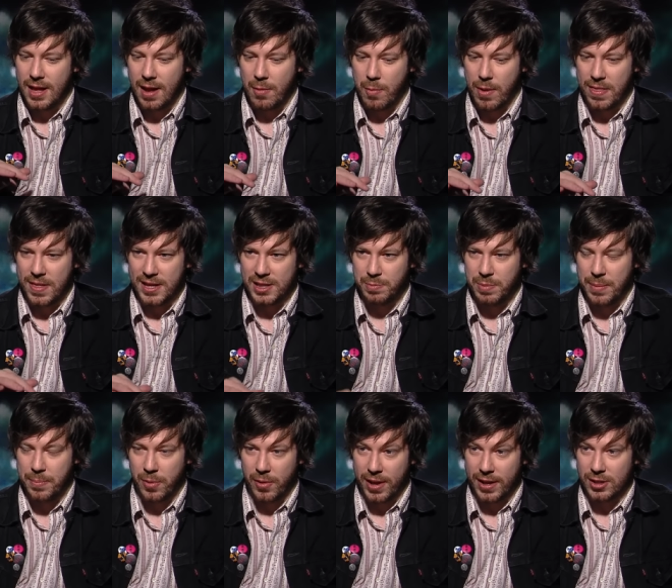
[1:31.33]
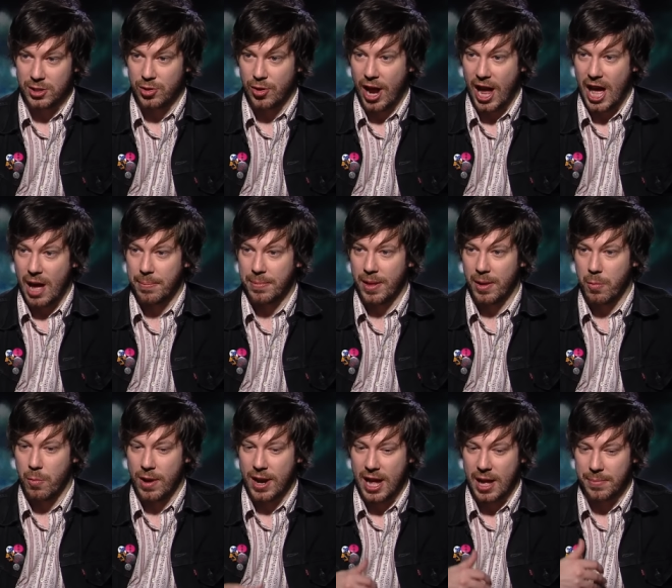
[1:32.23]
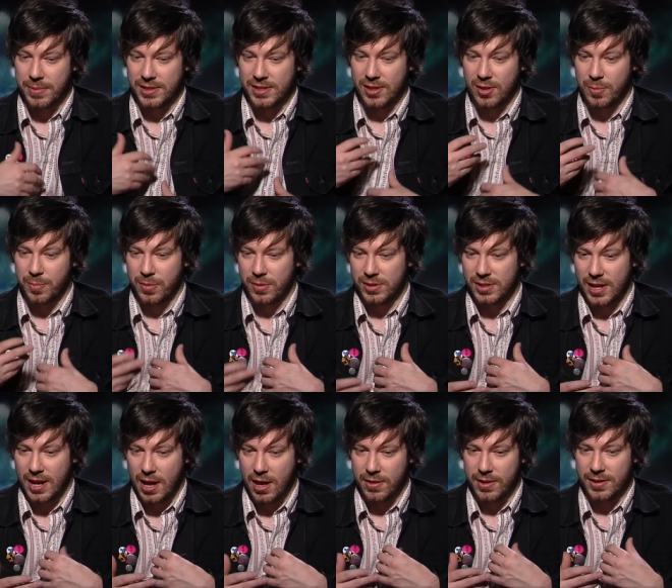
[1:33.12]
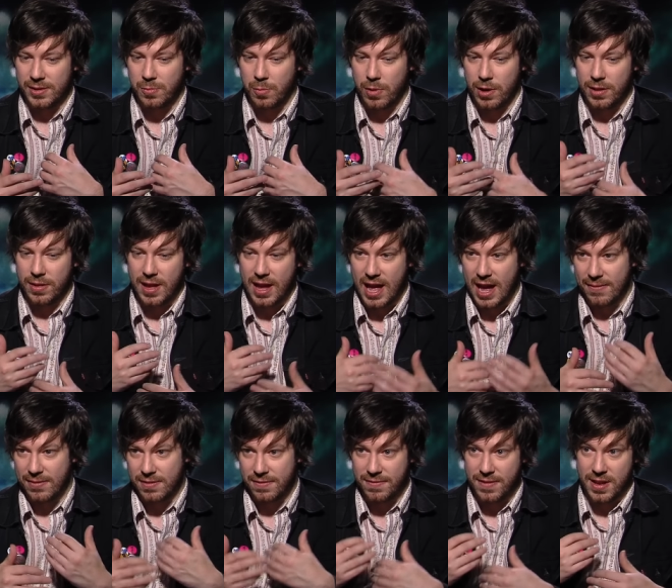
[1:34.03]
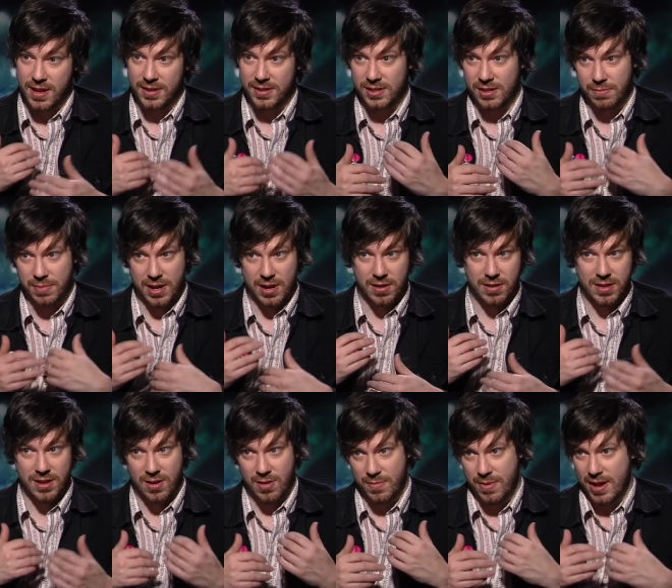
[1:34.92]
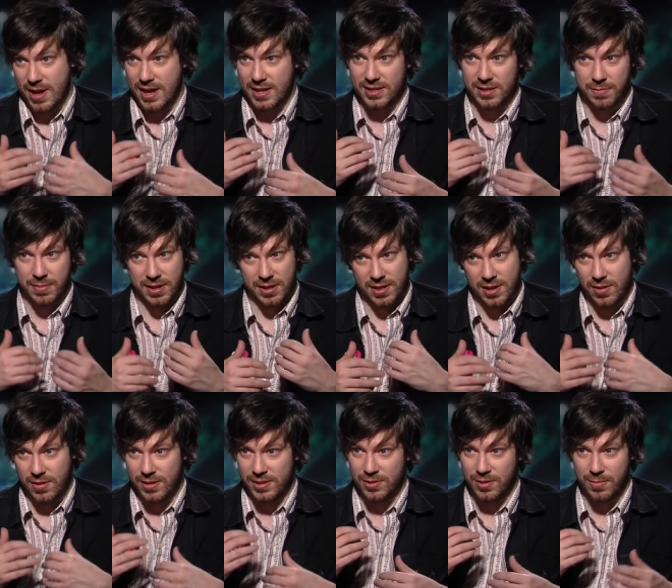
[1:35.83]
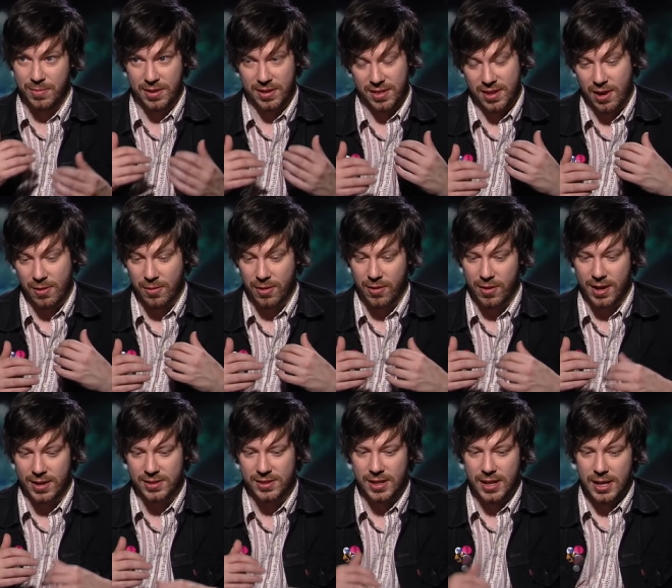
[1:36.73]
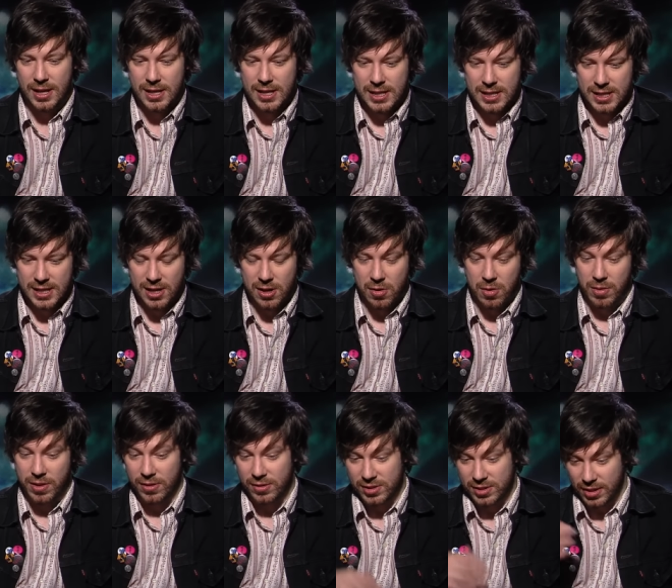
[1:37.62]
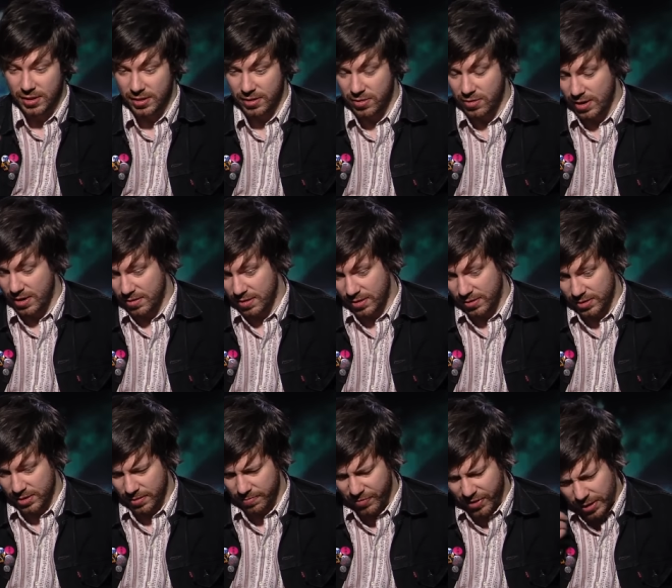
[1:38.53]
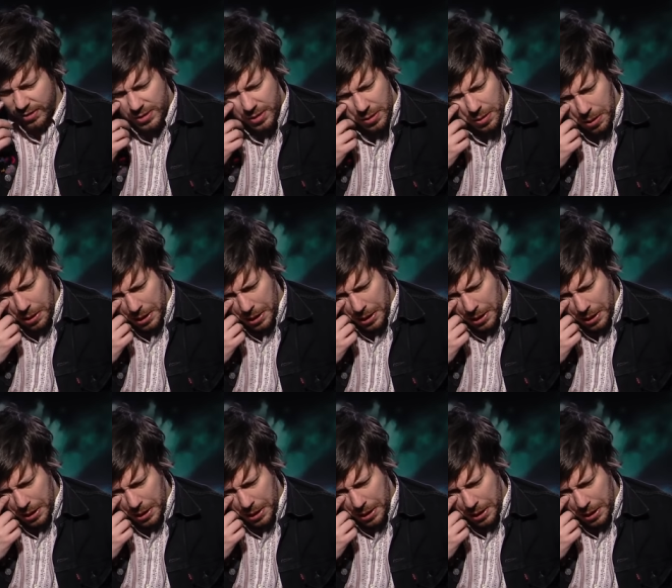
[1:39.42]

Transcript: when these people get trapped, like what happens to their personalities, what do they have to face about their past, about their history, about their regrets. You know, there's a great there's a there's a